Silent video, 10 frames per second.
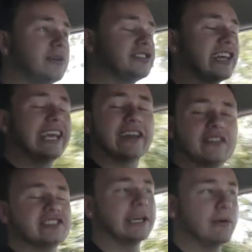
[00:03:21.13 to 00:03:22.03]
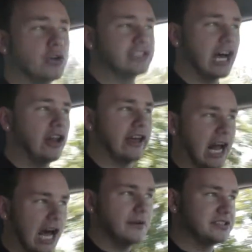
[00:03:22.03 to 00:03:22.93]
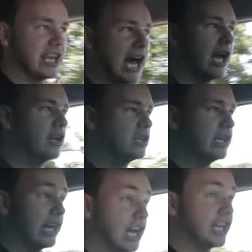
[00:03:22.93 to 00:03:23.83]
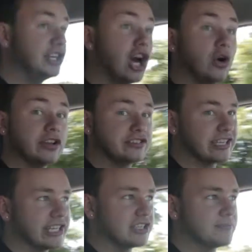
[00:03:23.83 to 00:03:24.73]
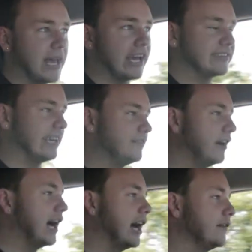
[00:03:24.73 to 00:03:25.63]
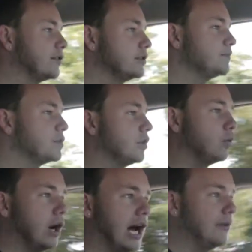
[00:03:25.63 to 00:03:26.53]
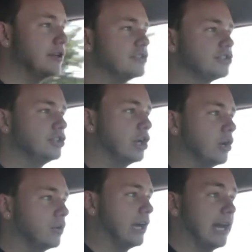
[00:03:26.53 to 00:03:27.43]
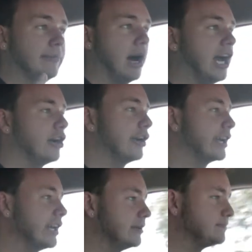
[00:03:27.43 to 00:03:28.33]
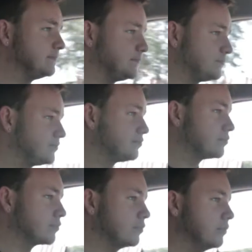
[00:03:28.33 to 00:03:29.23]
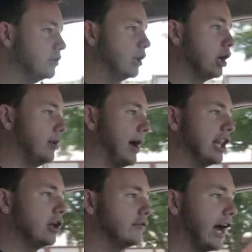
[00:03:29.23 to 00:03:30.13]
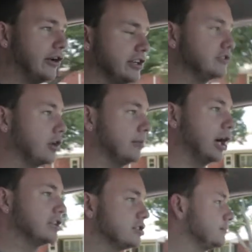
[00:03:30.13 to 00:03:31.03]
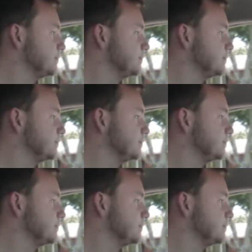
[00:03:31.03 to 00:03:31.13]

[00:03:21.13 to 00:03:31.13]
staying at the same hotel that I was at, and I noticed his bagged A5. Well, I was, admiring it. I love Audi so much,